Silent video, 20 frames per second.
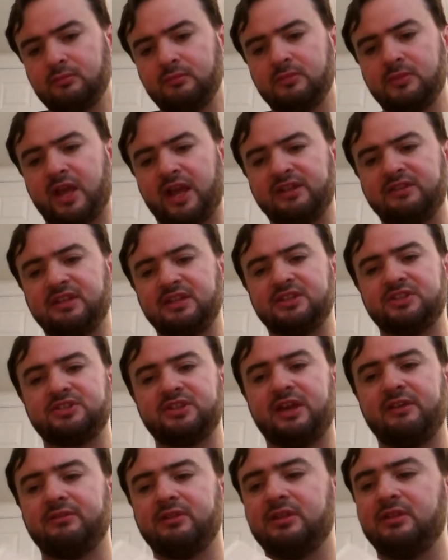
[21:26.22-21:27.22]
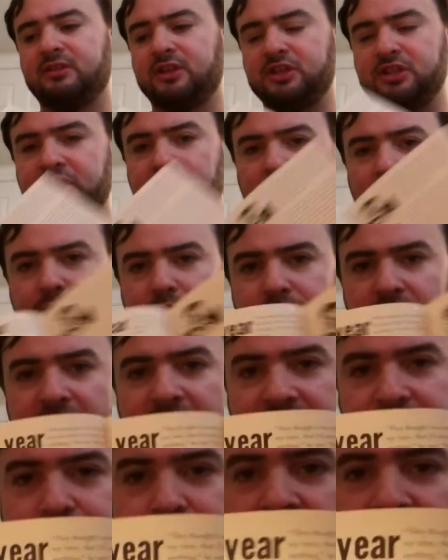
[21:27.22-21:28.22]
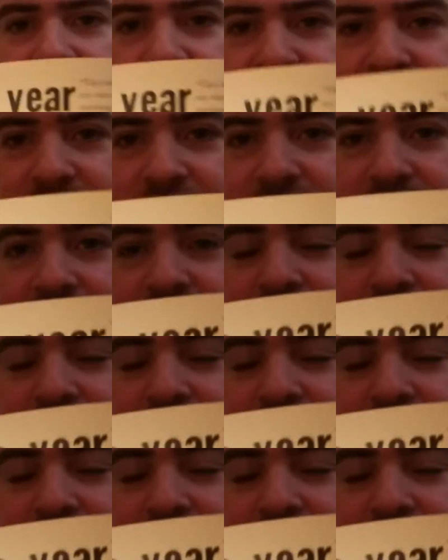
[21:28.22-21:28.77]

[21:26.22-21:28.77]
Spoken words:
1970, the year of black magic.